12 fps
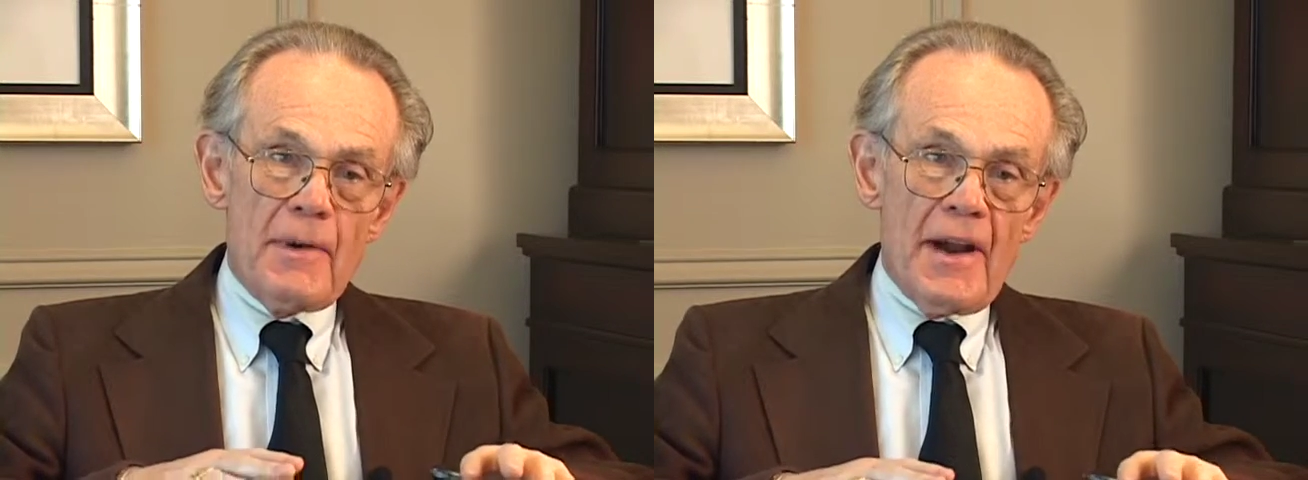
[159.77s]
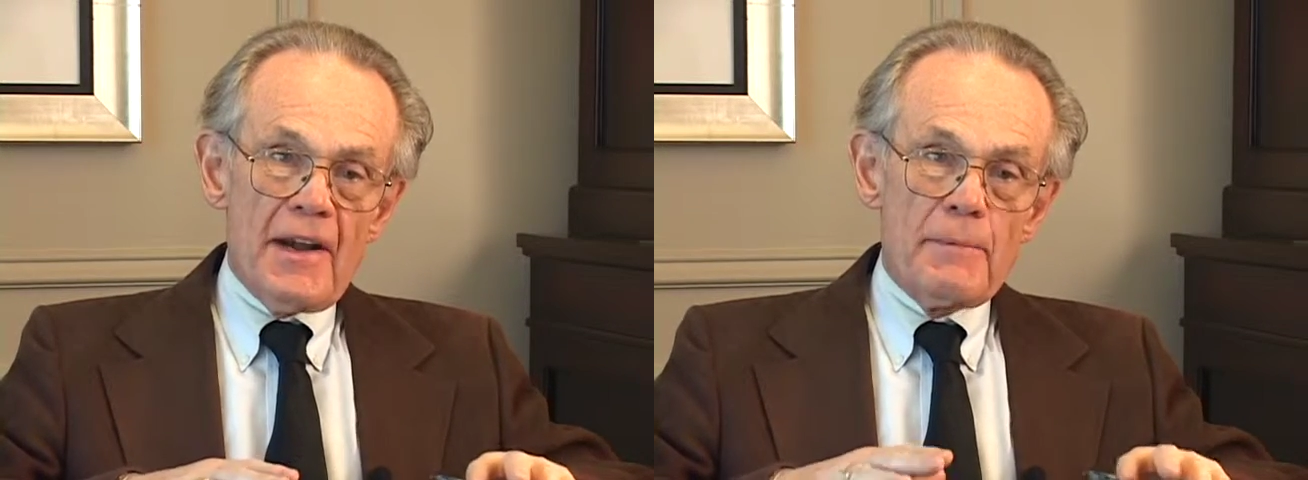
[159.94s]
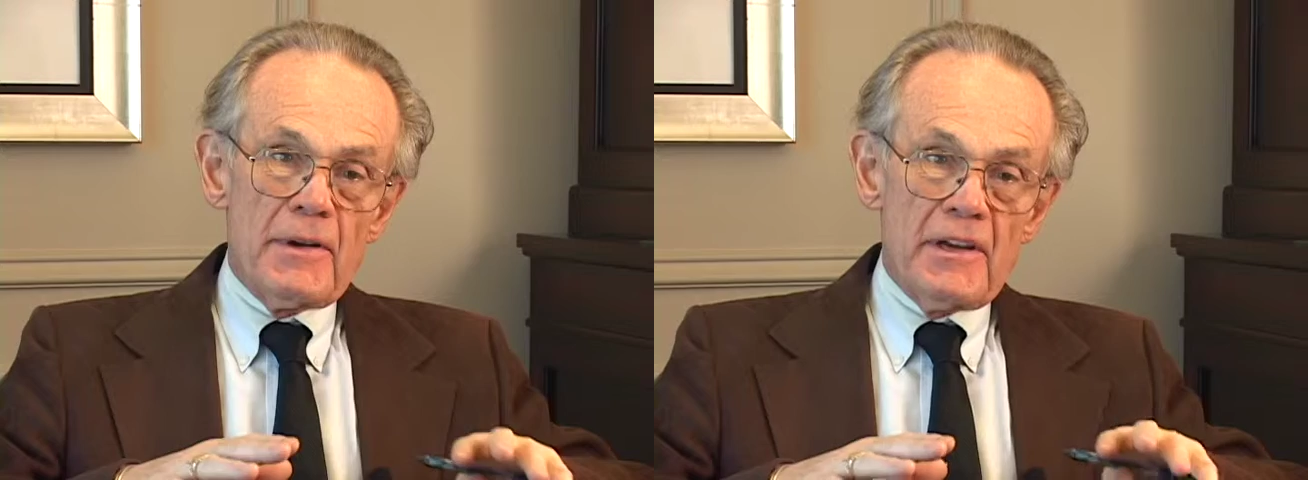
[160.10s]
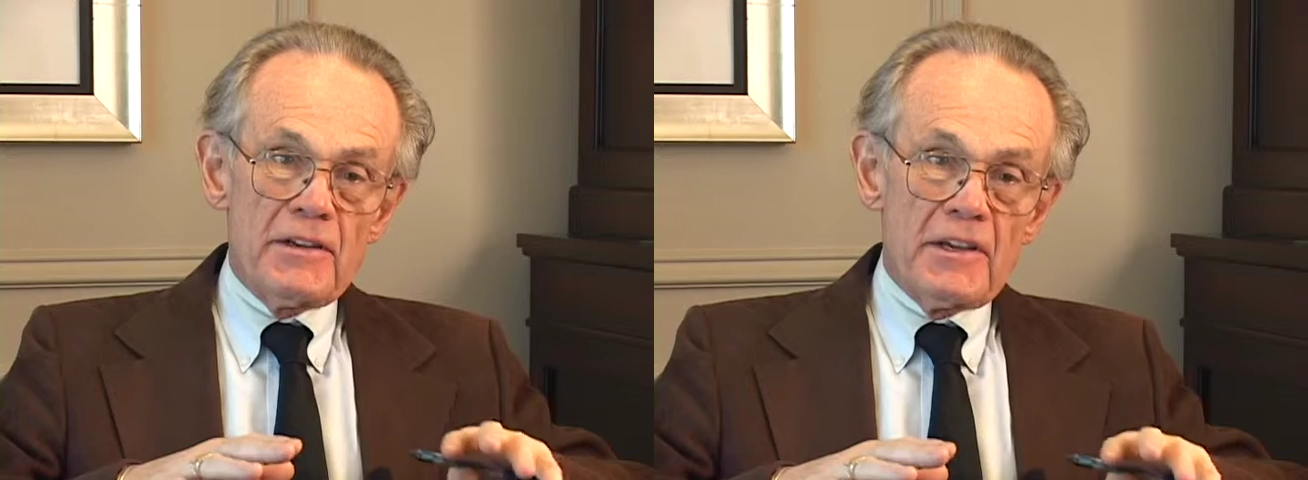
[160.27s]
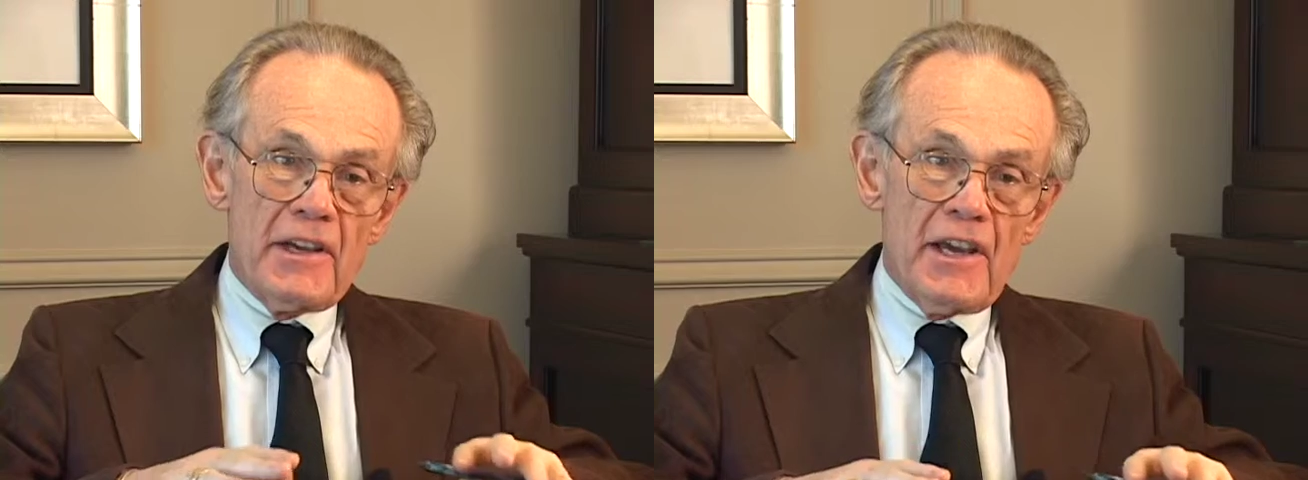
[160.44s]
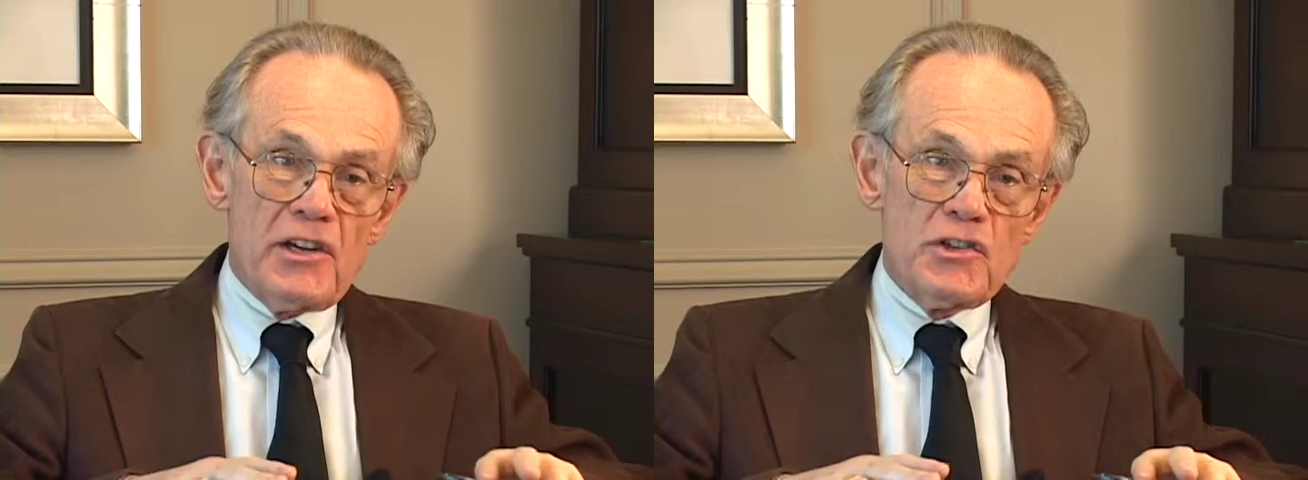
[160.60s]
might be
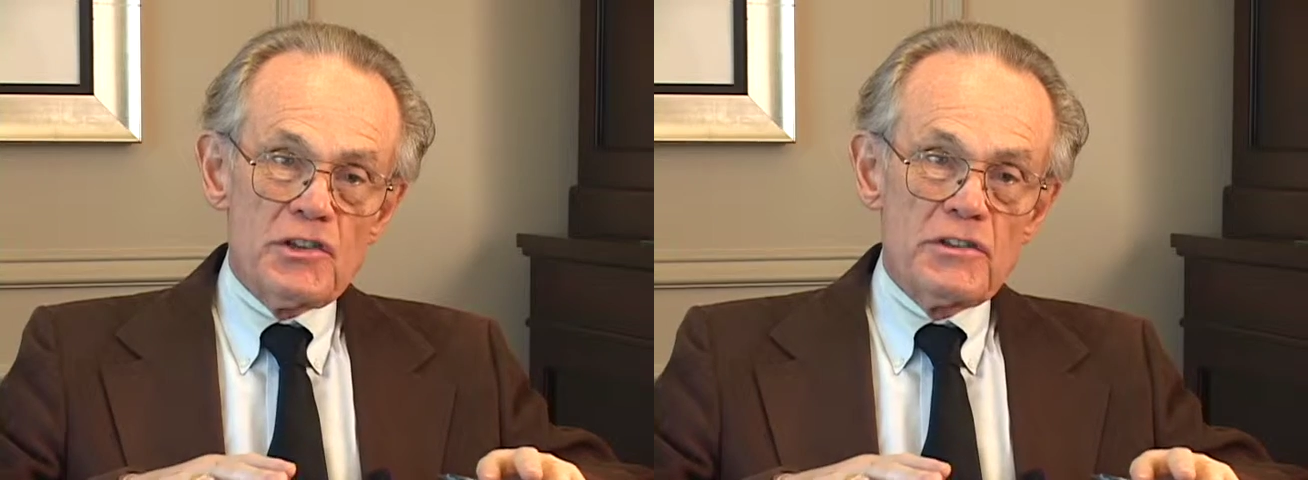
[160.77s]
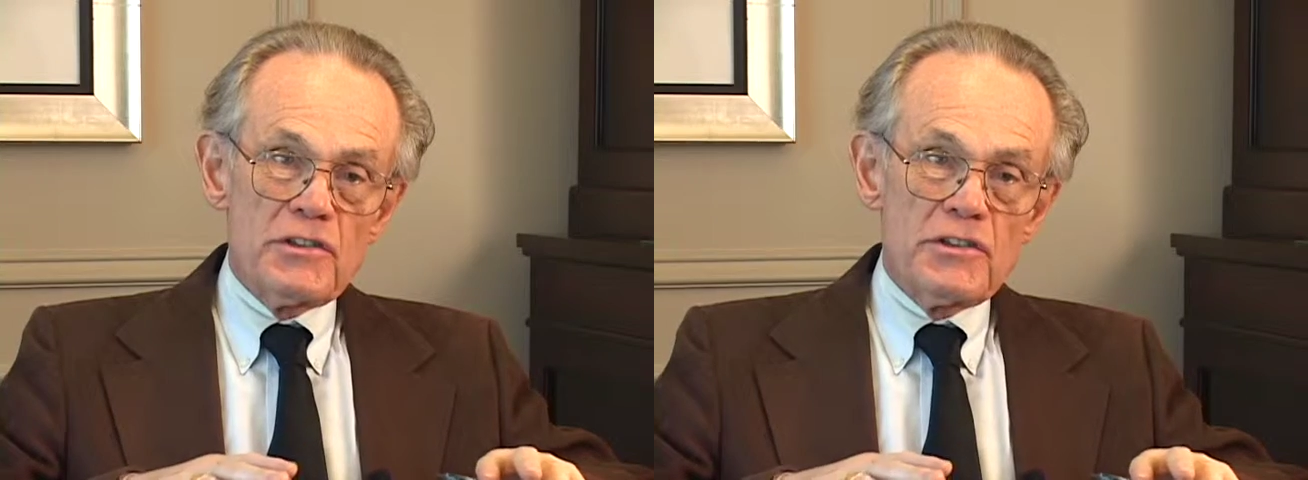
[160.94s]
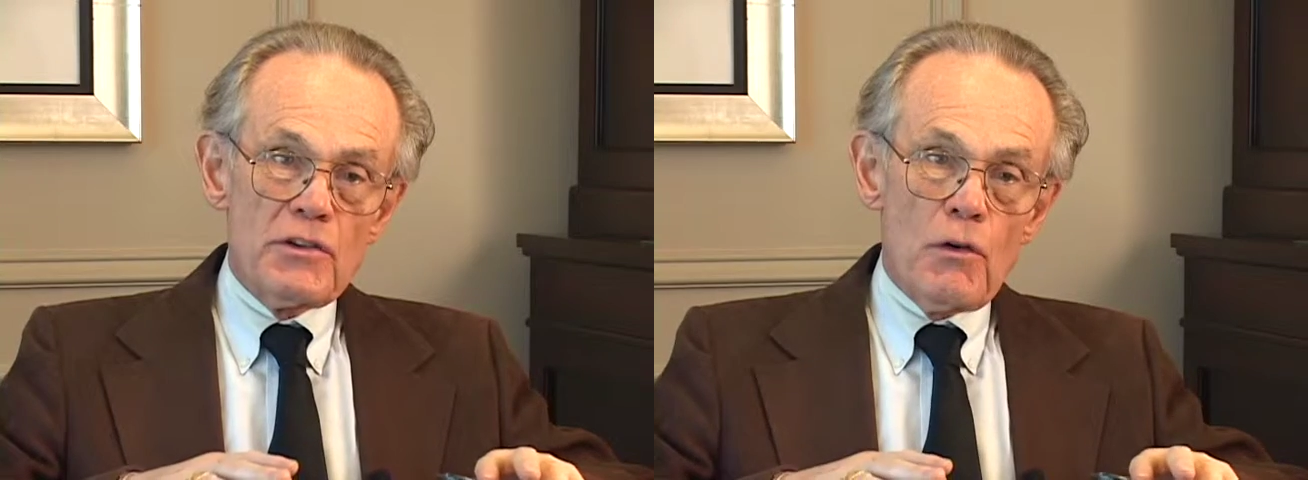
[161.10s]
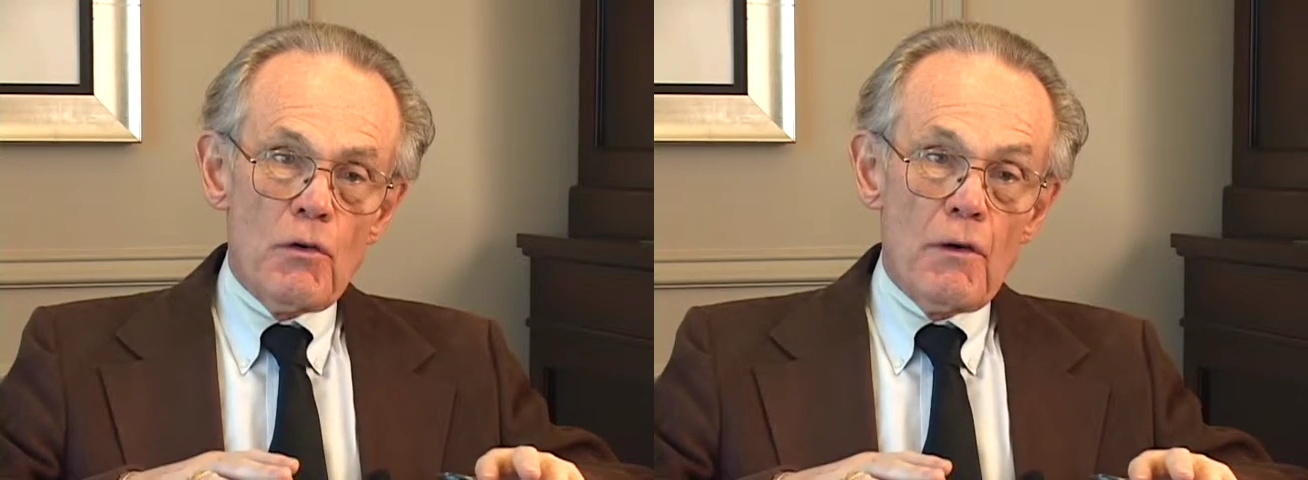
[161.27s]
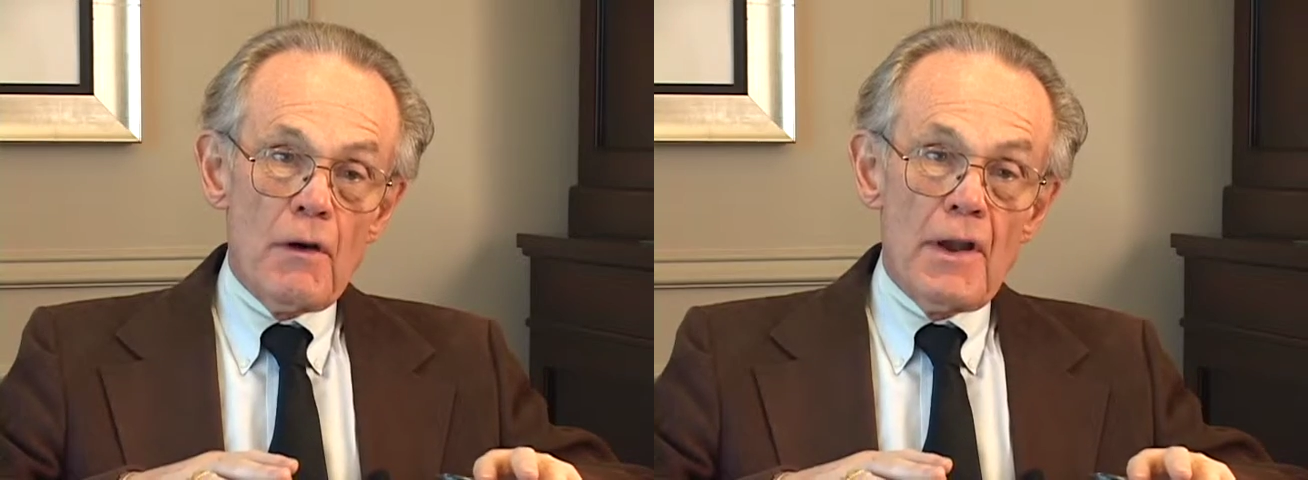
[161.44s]
indications, or